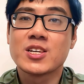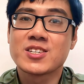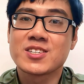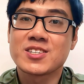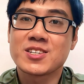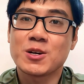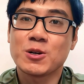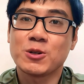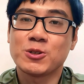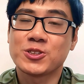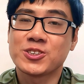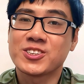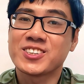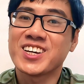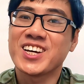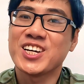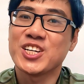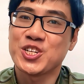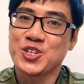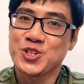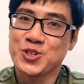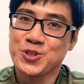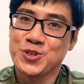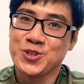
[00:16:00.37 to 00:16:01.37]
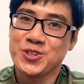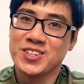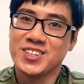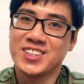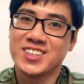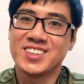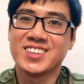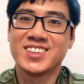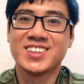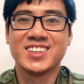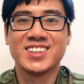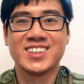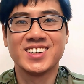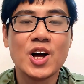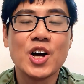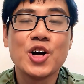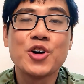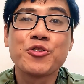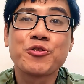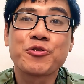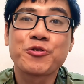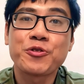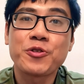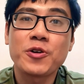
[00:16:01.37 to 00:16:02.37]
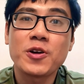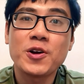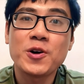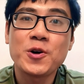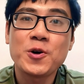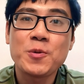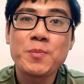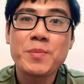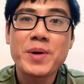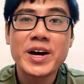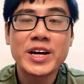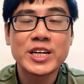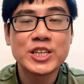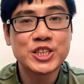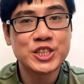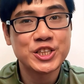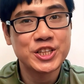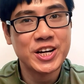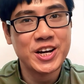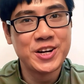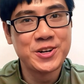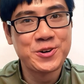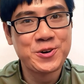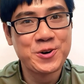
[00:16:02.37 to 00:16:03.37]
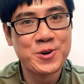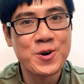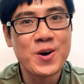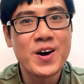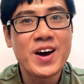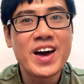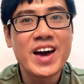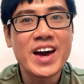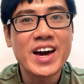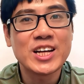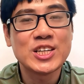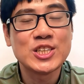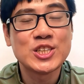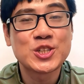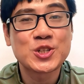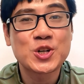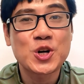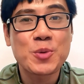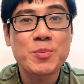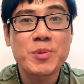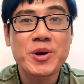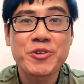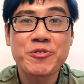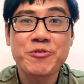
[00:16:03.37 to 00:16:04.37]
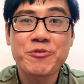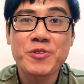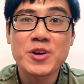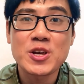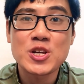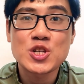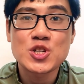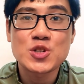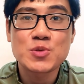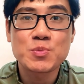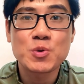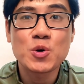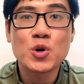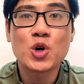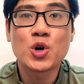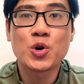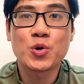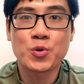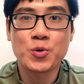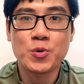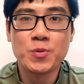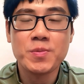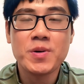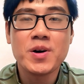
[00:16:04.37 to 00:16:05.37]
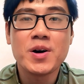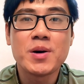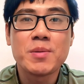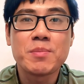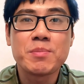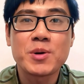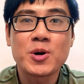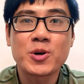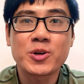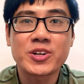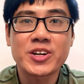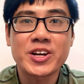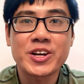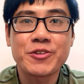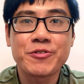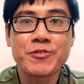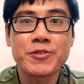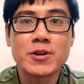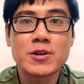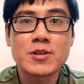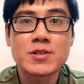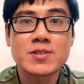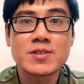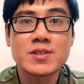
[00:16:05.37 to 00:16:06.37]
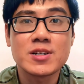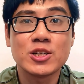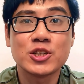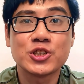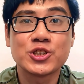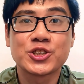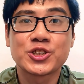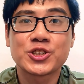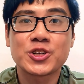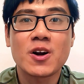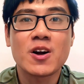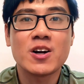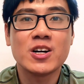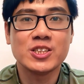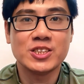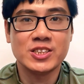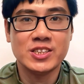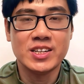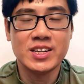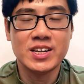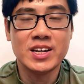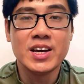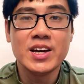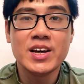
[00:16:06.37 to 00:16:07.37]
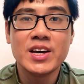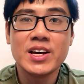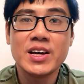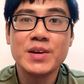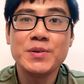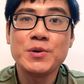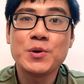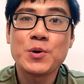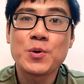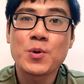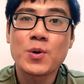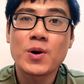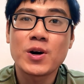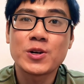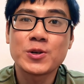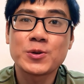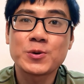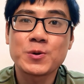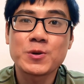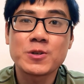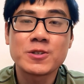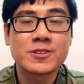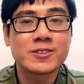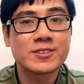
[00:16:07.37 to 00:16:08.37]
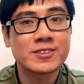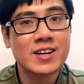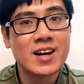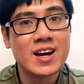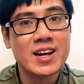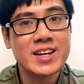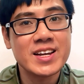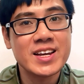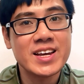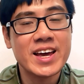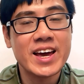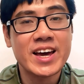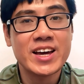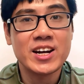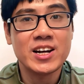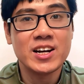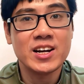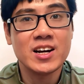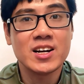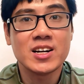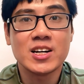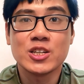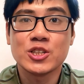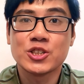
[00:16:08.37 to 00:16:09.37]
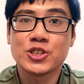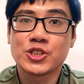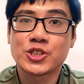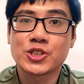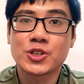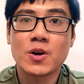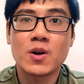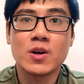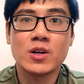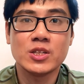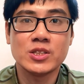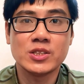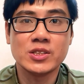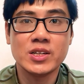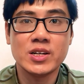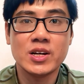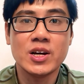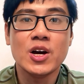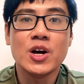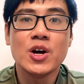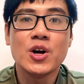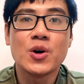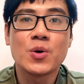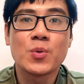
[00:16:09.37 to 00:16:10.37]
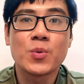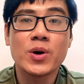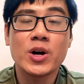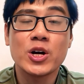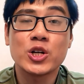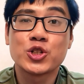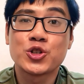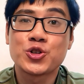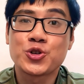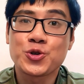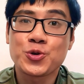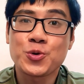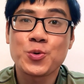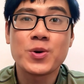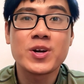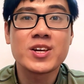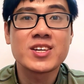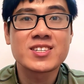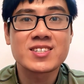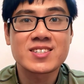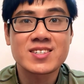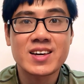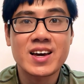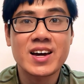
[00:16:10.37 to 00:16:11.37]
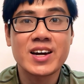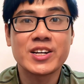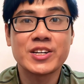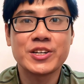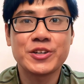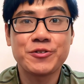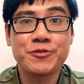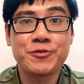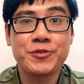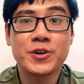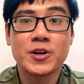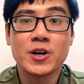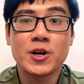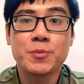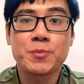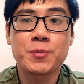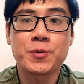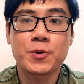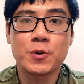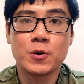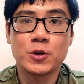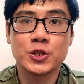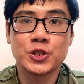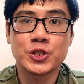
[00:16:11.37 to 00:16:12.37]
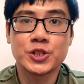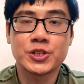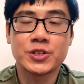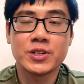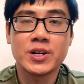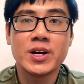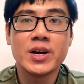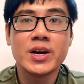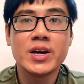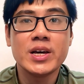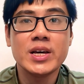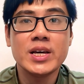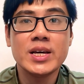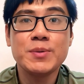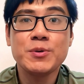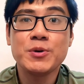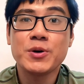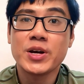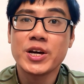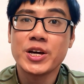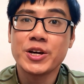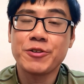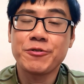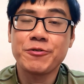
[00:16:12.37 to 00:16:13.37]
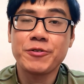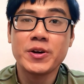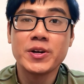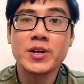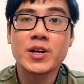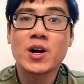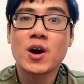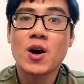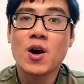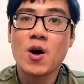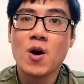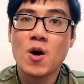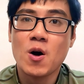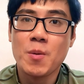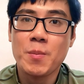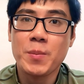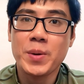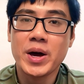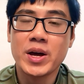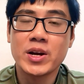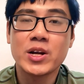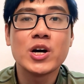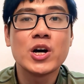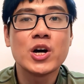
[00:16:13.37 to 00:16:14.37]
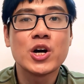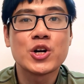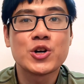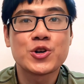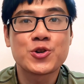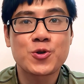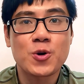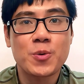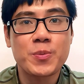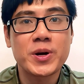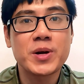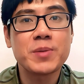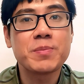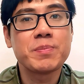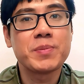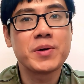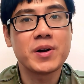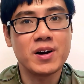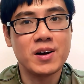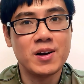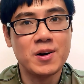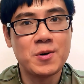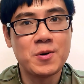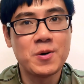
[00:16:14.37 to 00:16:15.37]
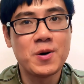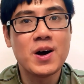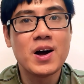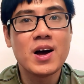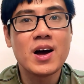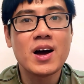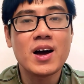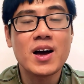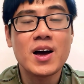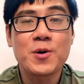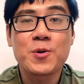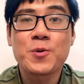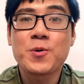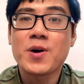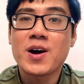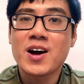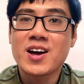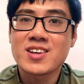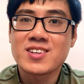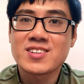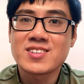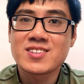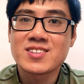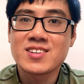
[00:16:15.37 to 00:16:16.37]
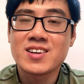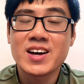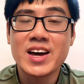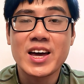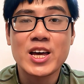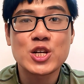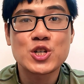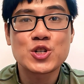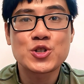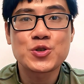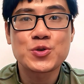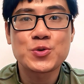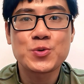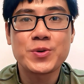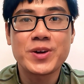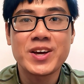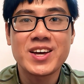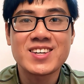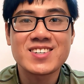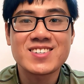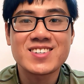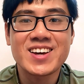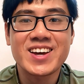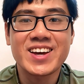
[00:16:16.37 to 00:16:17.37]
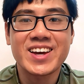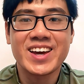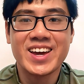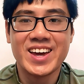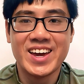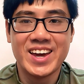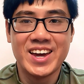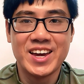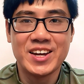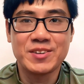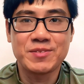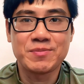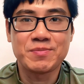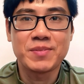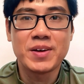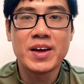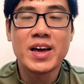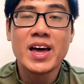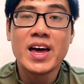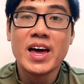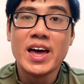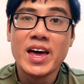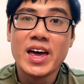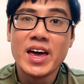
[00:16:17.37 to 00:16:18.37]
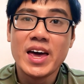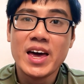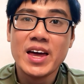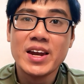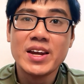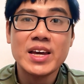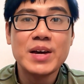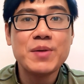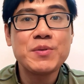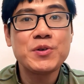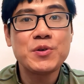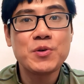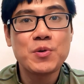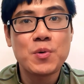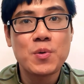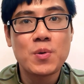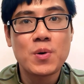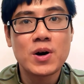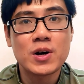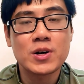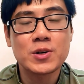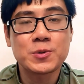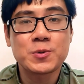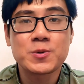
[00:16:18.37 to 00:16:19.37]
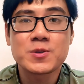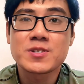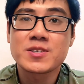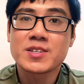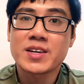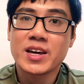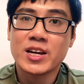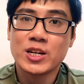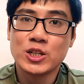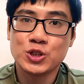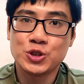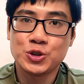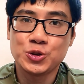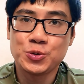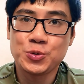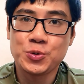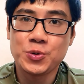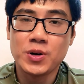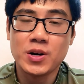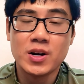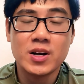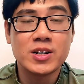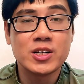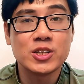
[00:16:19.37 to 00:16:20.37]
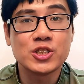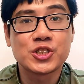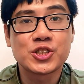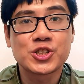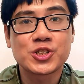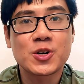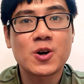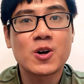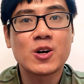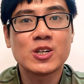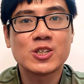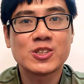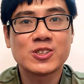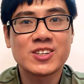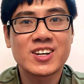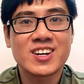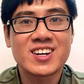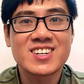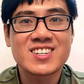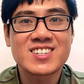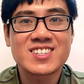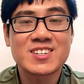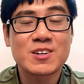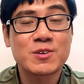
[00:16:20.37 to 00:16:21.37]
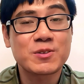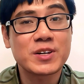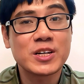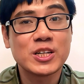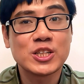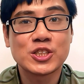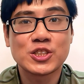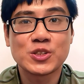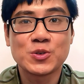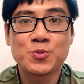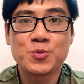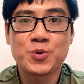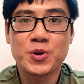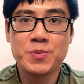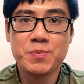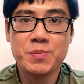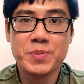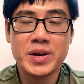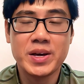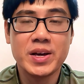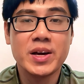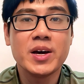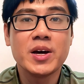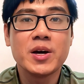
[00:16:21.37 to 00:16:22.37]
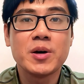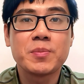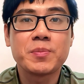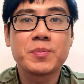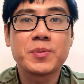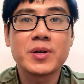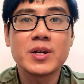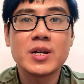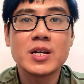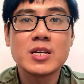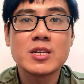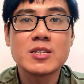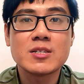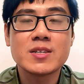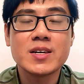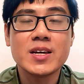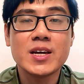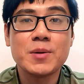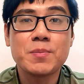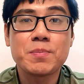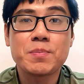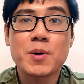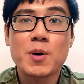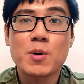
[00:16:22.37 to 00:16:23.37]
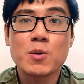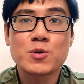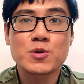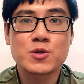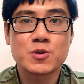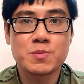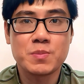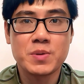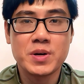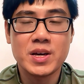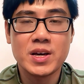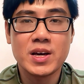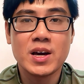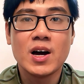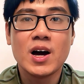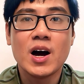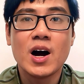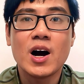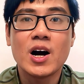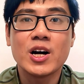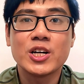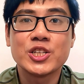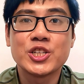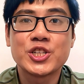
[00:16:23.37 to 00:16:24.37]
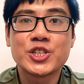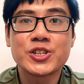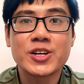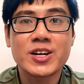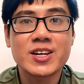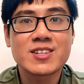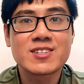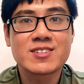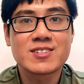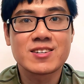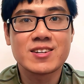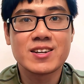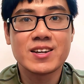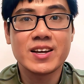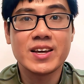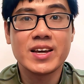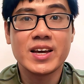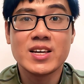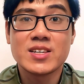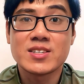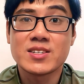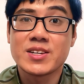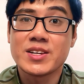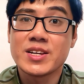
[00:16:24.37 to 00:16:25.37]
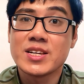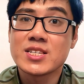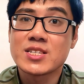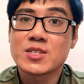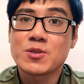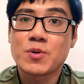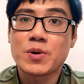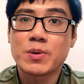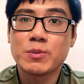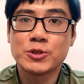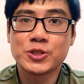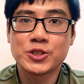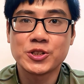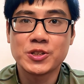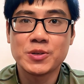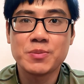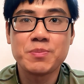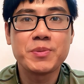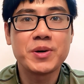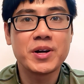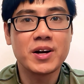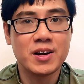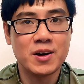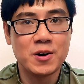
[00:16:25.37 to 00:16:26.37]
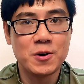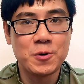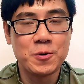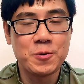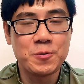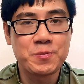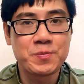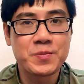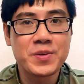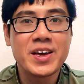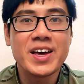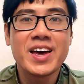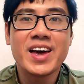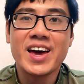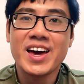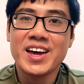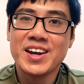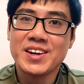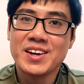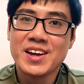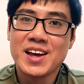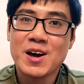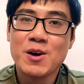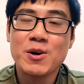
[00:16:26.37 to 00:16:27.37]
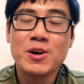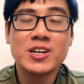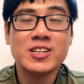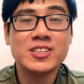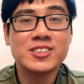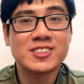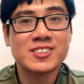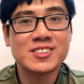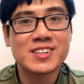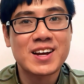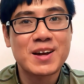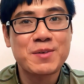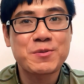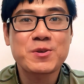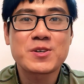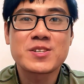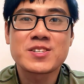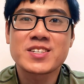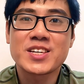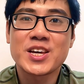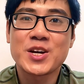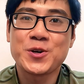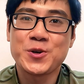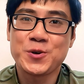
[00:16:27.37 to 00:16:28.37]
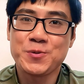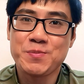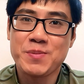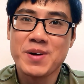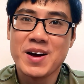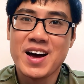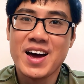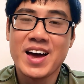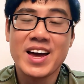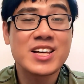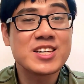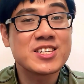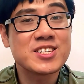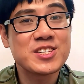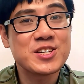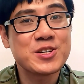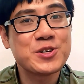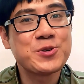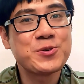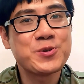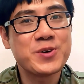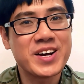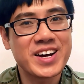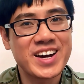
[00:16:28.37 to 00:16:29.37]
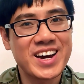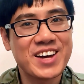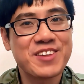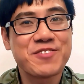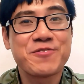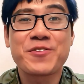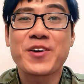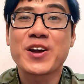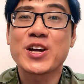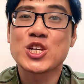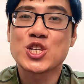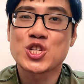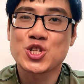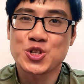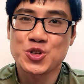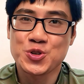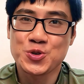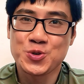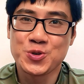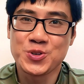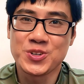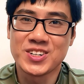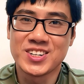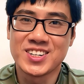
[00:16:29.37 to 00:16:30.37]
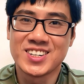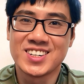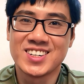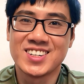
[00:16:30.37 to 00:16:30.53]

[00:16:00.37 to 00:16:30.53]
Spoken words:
so stay tuned. Follow my channel and join my Facebook group Multiverse Astrology if you want to study and learn astrology with a truly scientific approach. If you have any comment, drop it below. I will answer as soon as I can. And if you want to schedule an astrology consultation with me, please inbox me or check the link in the description below. And now it's time to say goodbye and see you again very soon.